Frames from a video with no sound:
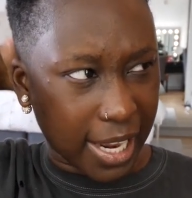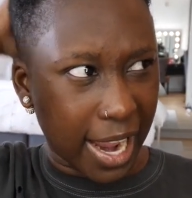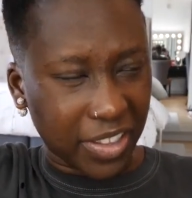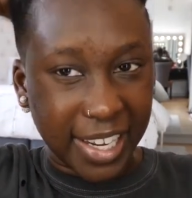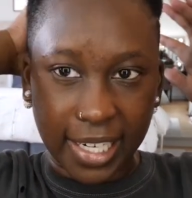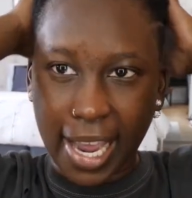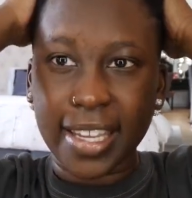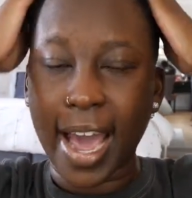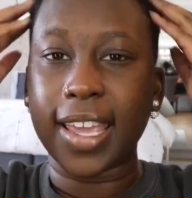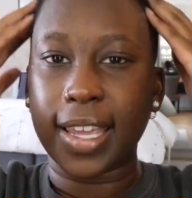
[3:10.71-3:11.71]
Yeah, I think
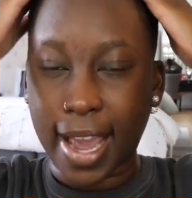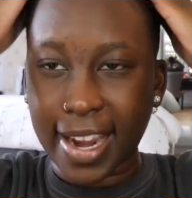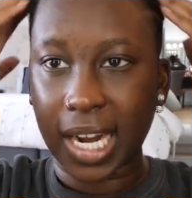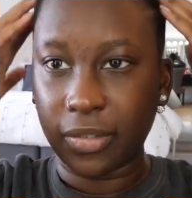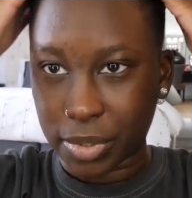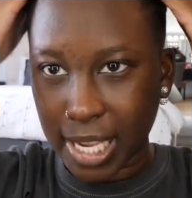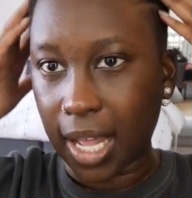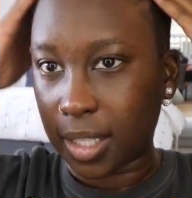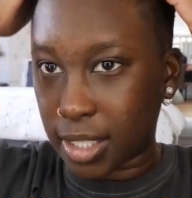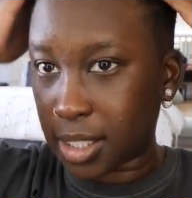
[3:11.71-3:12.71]
yeah, I got it from
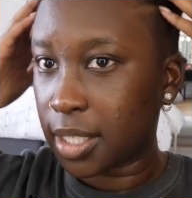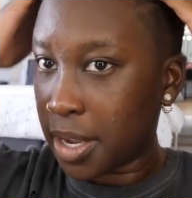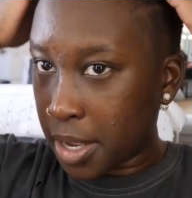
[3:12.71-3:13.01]
Sally's.